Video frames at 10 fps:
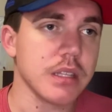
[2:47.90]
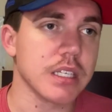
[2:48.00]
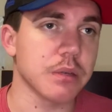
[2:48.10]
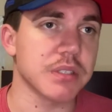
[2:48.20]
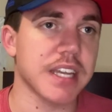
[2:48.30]

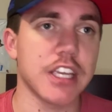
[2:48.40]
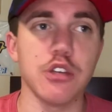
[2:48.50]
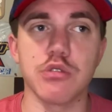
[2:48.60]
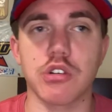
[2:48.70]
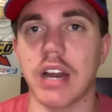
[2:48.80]
It was a
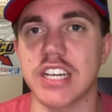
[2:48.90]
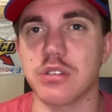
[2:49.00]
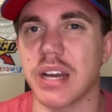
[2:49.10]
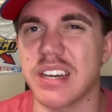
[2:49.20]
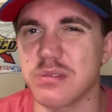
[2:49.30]
huge crash.
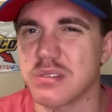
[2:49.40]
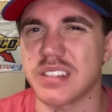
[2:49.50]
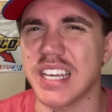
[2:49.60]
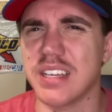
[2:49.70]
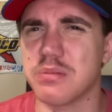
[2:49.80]
I don't
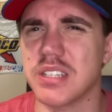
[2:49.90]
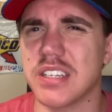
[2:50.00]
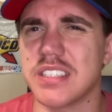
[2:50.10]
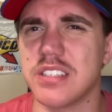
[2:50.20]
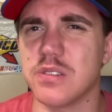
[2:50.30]
think it was
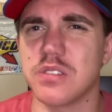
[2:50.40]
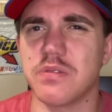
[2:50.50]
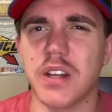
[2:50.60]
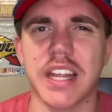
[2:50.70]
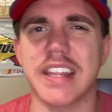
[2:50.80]
Austin Dillon's
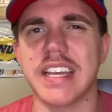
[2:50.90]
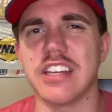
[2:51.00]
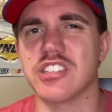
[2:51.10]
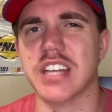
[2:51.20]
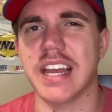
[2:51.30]
fault. I think he
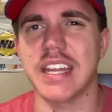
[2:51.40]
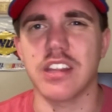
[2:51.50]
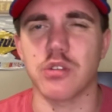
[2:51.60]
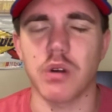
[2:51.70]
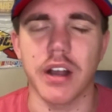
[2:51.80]
just got hit
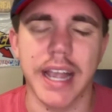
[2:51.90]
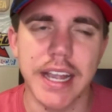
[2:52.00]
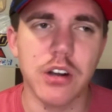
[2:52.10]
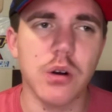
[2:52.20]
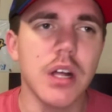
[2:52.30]
at the wrong
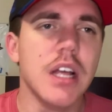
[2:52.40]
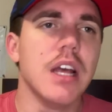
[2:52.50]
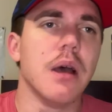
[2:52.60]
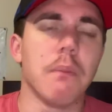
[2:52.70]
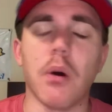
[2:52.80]
angle.
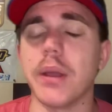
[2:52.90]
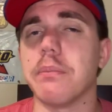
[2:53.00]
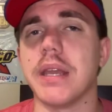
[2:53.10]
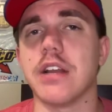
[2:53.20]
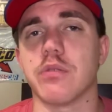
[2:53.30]
Point
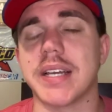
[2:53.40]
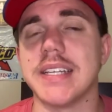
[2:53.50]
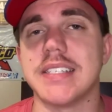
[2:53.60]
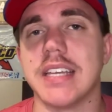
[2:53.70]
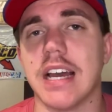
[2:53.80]
being, Ricky
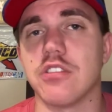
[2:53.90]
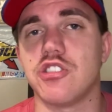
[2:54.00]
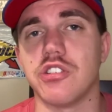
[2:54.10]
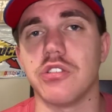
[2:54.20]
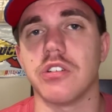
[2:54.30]
Stenhouse
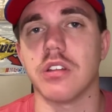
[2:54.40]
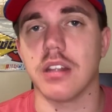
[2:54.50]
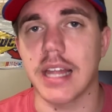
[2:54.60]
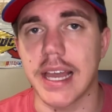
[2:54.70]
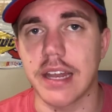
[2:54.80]
Jr.
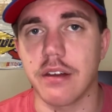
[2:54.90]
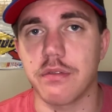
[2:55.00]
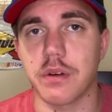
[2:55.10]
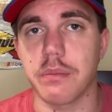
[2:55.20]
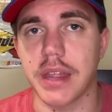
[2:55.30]
led
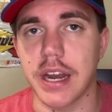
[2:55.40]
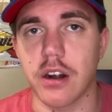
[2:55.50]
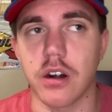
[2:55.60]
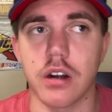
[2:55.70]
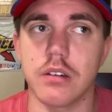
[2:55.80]
from
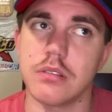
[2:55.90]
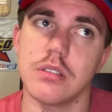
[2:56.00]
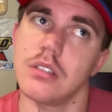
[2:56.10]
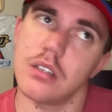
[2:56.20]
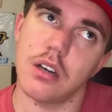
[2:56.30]
there
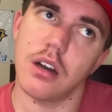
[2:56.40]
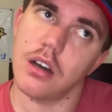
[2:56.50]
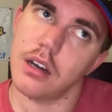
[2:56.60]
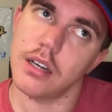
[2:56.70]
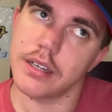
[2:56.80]

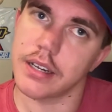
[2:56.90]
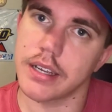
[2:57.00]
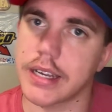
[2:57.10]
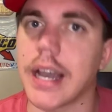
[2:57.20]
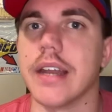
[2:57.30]
on,
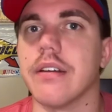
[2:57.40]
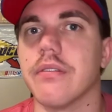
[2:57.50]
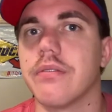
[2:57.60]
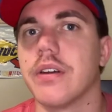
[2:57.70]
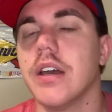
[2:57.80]
kind
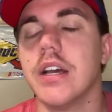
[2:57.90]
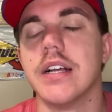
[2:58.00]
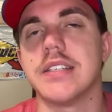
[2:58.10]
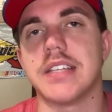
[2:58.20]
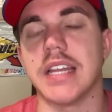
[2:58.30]
of.
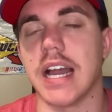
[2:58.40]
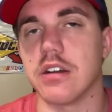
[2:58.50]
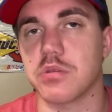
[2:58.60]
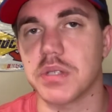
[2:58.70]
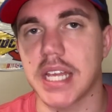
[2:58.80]

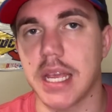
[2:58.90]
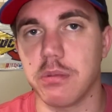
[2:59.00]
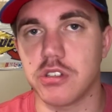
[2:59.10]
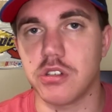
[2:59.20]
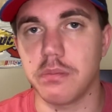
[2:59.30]
Stenhouse was
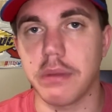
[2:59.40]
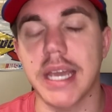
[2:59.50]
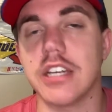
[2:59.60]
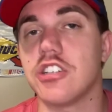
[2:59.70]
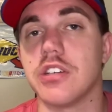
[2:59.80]
able to
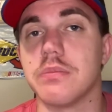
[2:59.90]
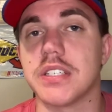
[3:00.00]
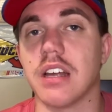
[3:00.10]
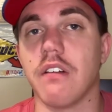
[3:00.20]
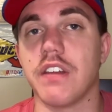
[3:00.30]
manage
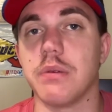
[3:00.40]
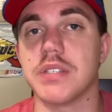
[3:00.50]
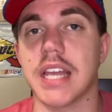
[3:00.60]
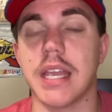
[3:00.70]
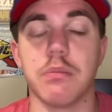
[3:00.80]
himself. He
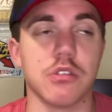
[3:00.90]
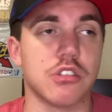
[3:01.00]
was able